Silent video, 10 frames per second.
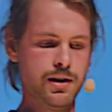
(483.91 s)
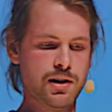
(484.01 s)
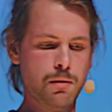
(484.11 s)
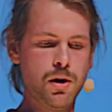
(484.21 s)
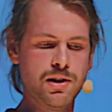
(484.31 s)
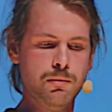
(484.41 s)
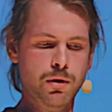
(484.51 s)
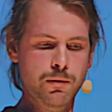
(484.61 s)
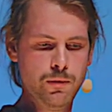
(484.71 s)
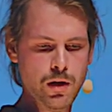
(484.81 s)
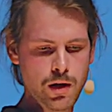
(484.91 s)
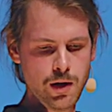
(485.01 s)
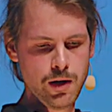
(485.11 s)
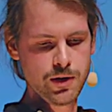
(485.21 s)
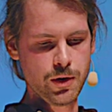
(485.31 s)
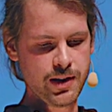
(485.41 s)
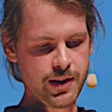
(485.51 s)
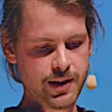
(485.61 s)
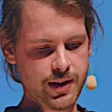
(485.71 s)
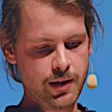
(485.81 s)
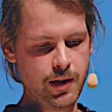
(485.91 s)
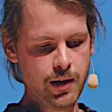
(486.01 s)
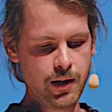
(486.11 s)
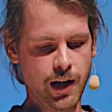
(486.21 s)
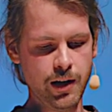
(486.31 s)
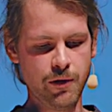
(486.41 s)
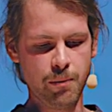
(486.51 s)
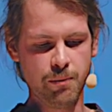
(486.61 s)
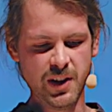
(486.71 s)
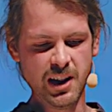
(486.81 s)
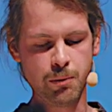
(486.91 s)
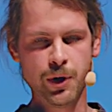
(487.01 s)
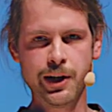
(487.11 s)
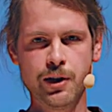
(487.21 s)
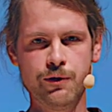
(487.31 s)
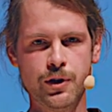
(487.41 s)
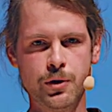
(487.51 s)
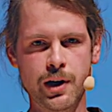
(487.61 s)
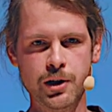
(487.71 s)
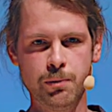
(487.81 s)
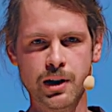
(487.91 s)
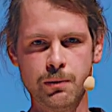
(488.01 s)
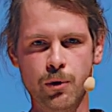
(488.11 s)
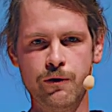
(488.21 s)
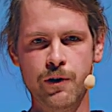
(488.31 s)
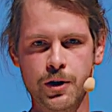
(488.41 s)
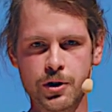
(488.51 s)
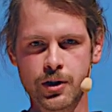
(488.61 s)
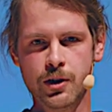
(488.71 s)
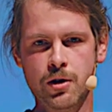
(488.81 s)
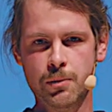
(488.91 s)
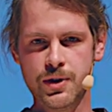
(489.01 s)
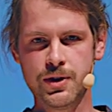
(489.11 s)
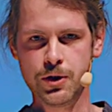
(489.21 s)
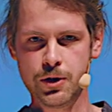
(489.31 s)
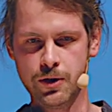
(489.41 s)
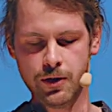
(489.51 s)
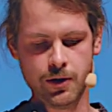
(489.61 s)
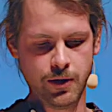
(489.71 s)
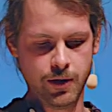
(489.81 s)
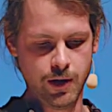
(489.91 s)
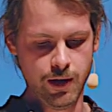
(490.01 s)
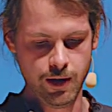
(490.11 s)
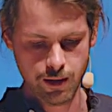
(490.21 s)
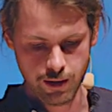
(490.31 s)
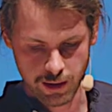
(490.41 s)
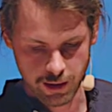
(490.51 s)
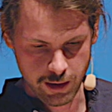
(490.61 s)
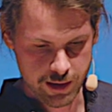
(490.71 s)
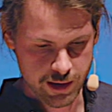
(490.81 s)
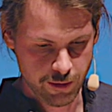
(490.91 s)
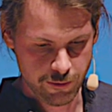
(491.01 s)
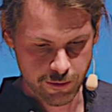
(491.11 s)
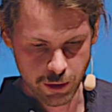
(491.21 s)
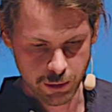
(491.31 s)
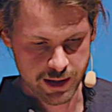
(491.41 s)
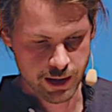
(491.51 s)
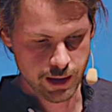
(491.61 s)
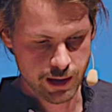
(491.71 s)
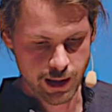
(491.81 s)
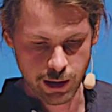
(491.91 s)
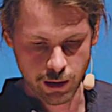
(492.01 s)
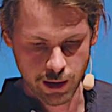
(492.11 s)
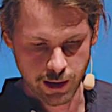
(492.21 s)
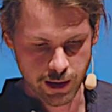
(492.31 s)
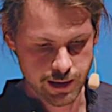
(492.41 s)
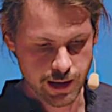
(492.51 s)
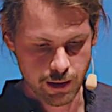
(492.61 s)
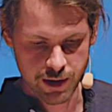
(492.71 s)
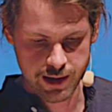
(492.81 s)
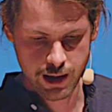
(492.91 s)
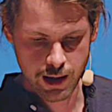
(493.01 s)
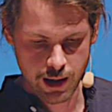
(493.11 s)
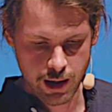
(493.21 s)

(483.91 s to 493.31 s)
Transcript: It's not possible. So this is kind of a deal breaker if you try to build more functional composition uh, uh stuff. You will see this later on in the examples.